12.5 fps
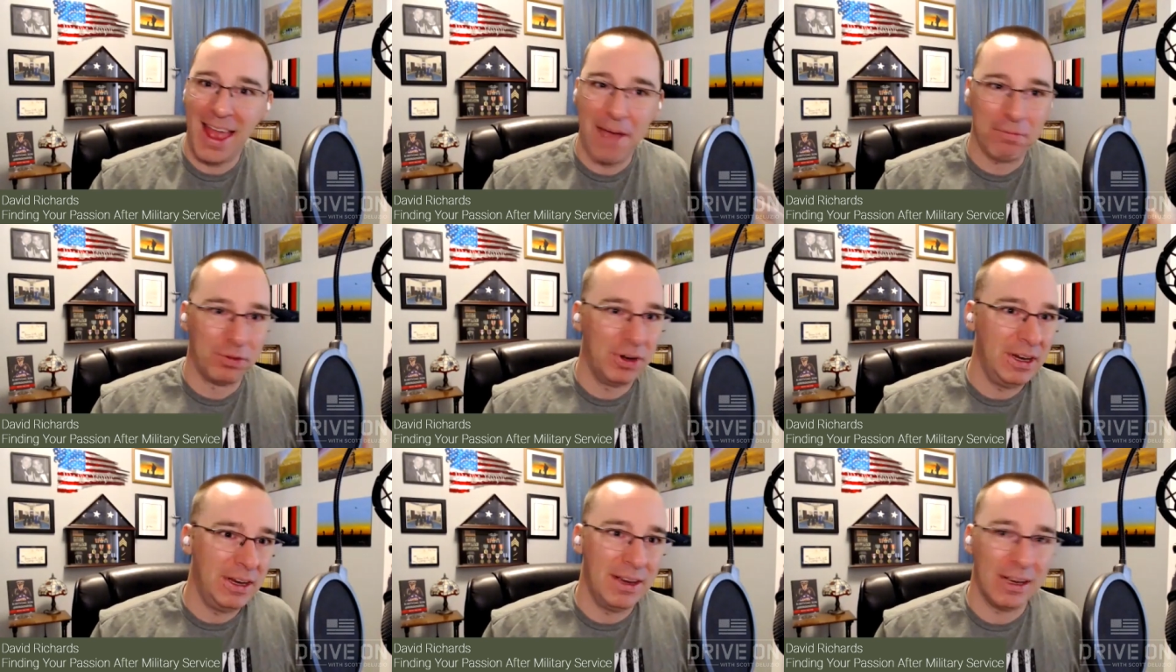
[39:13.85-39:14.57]

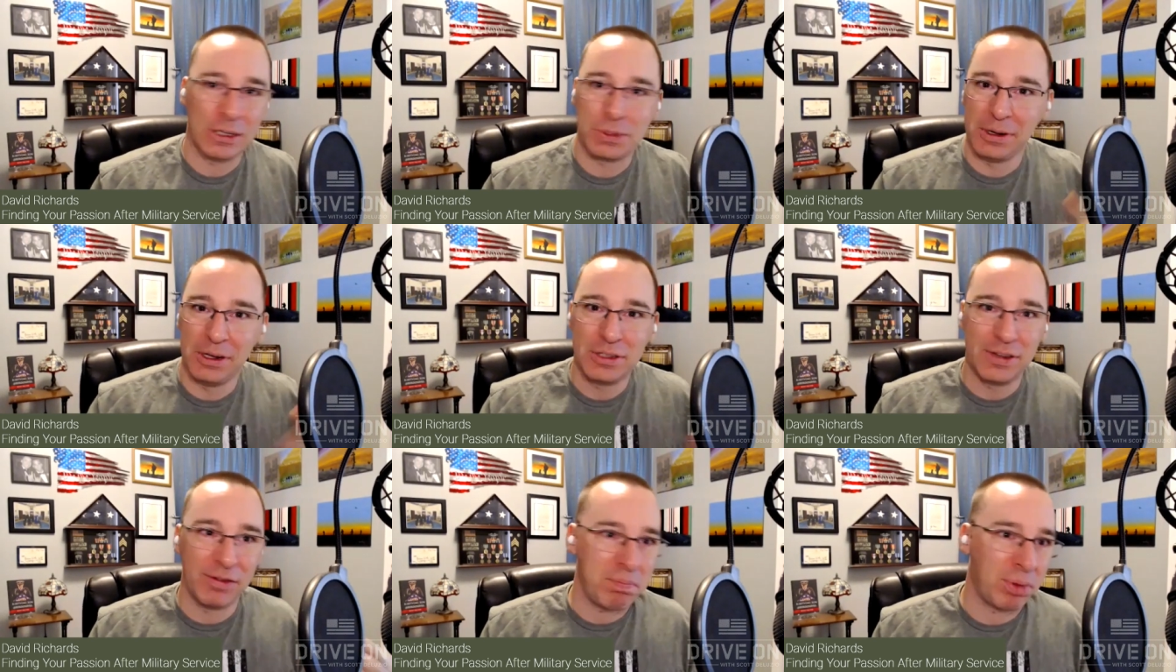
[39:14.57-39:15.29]
every
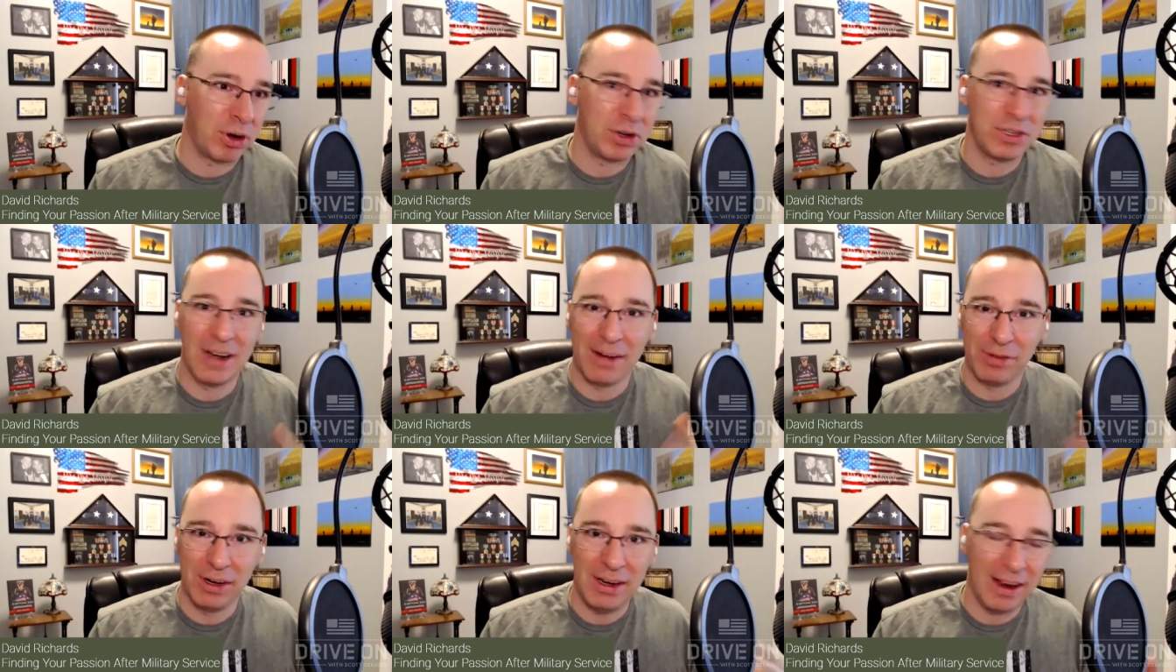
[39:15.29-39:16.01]
experience, every person,
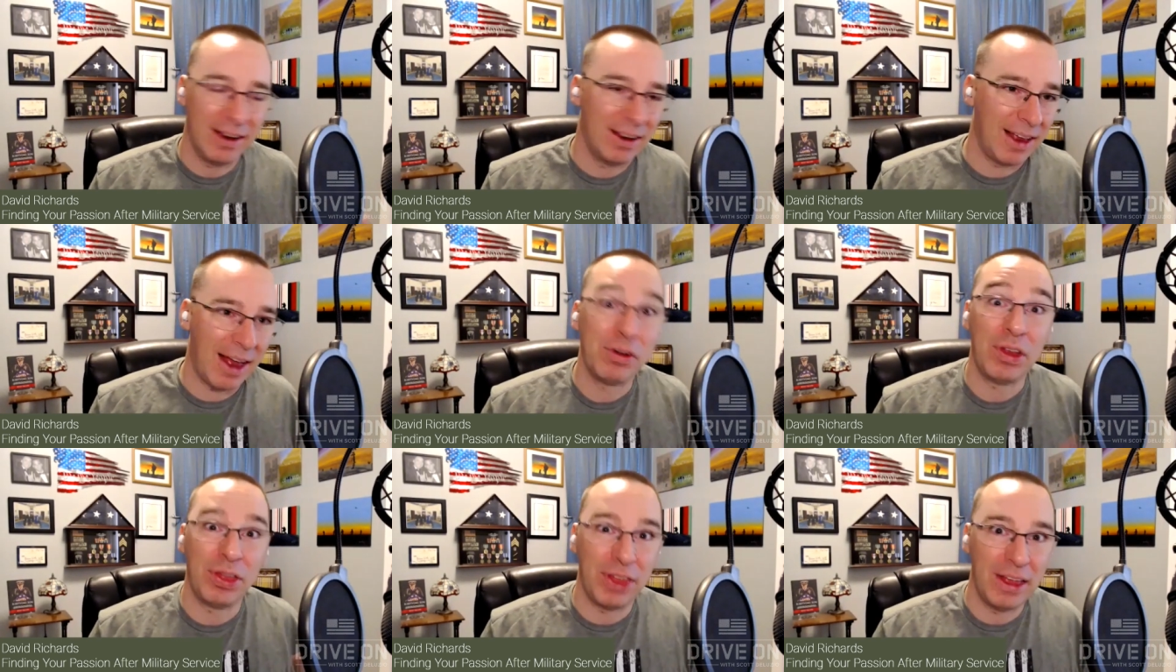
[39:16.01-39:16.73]
every
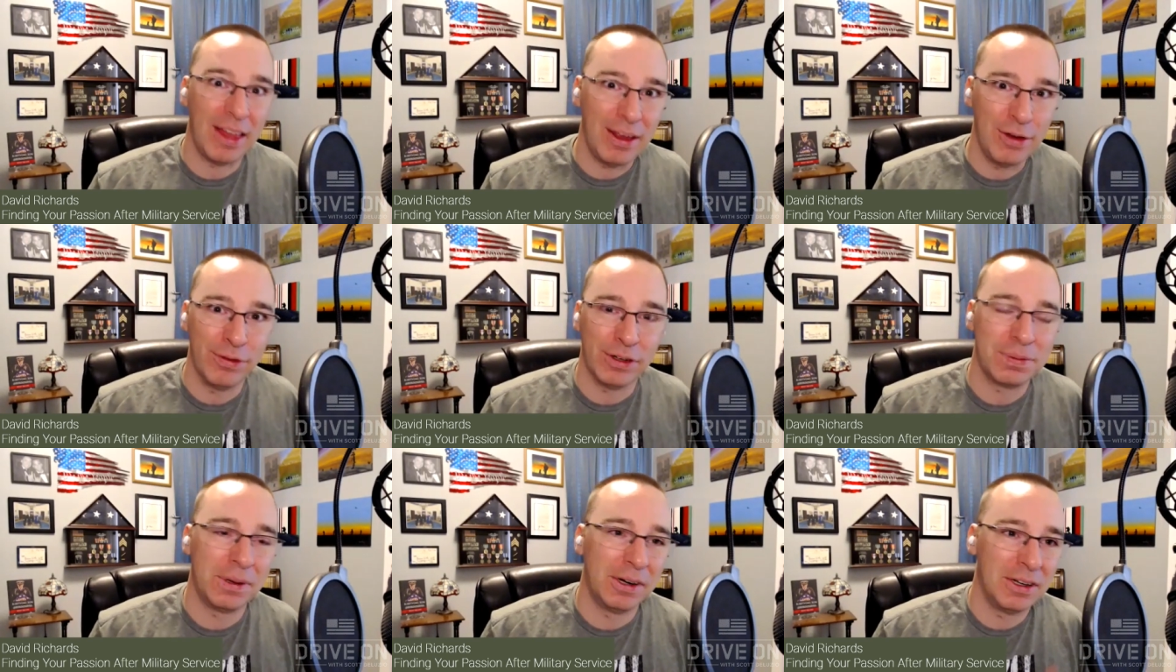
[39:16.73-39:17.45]
everything that you've
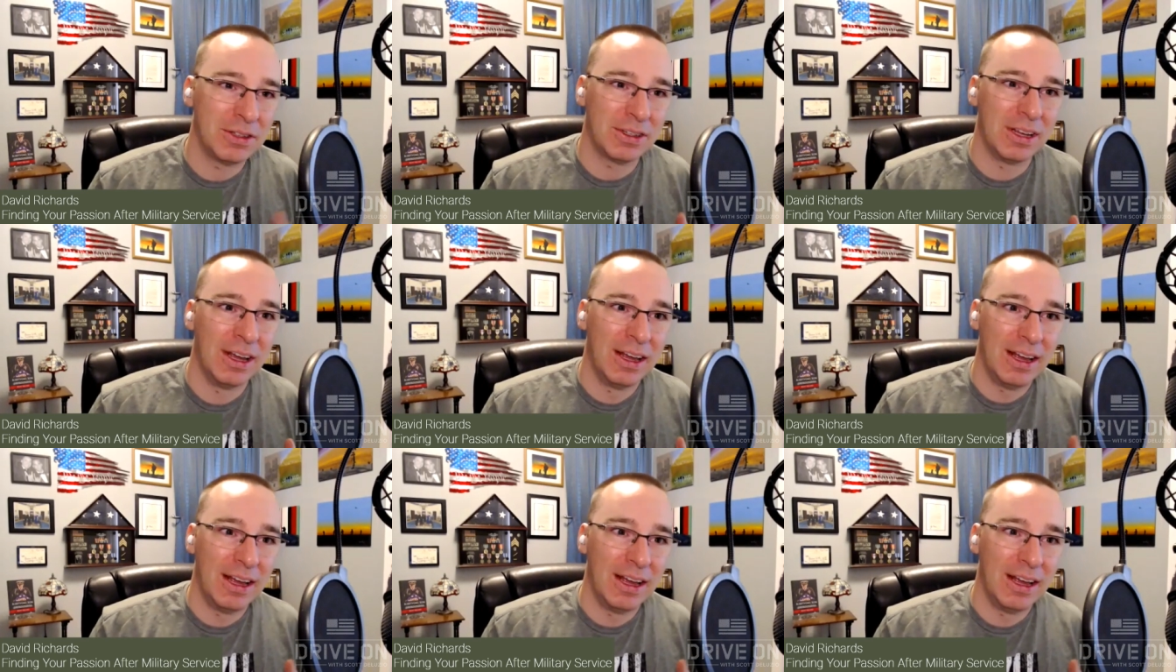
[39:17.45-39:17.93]
experienced